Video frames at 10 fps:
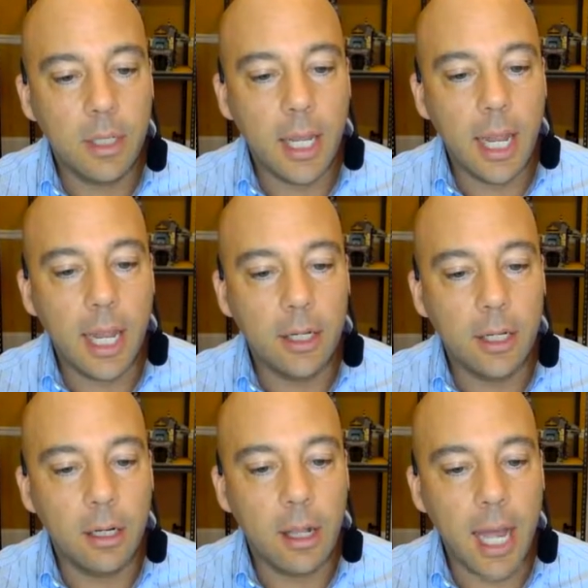and
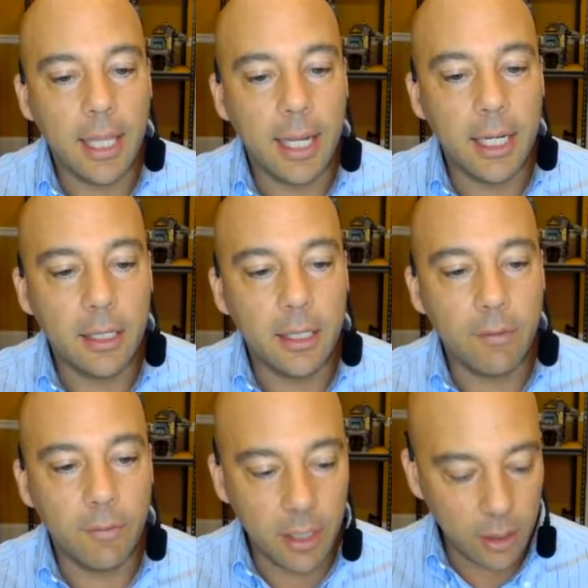it'll highlight it.
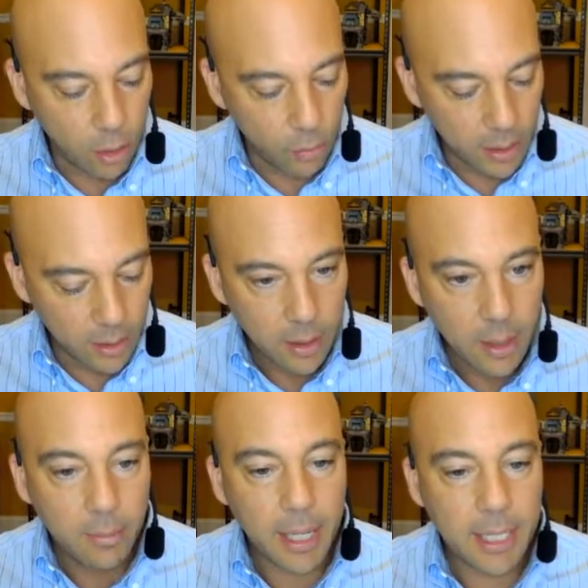Get rid of the old one,
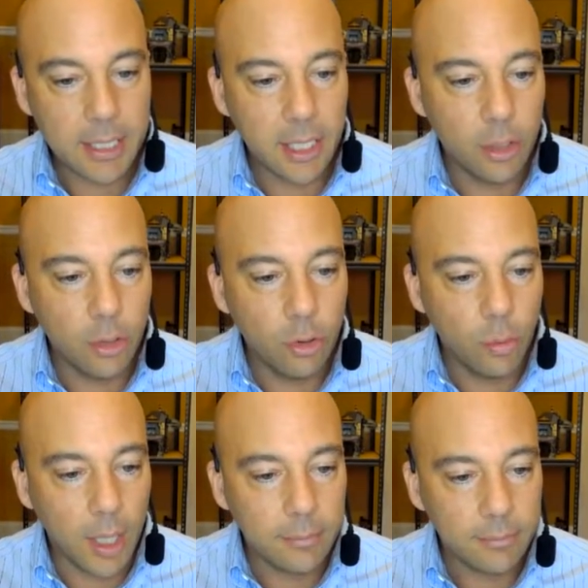paste in the new
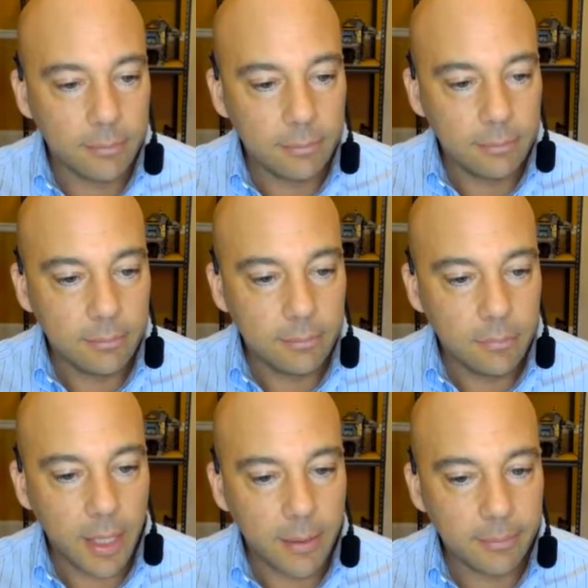one,
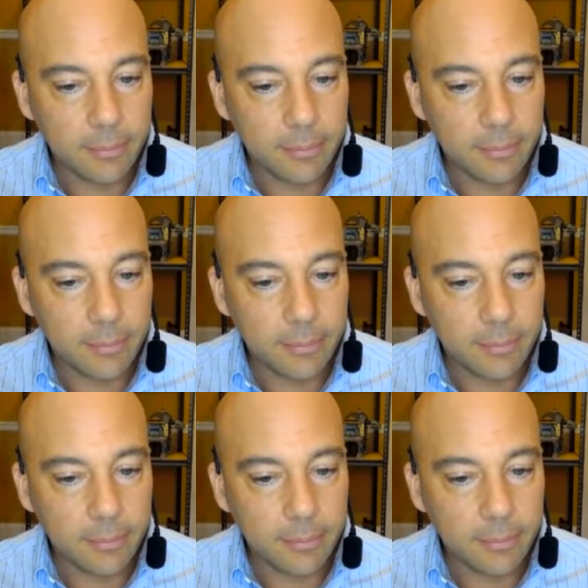right?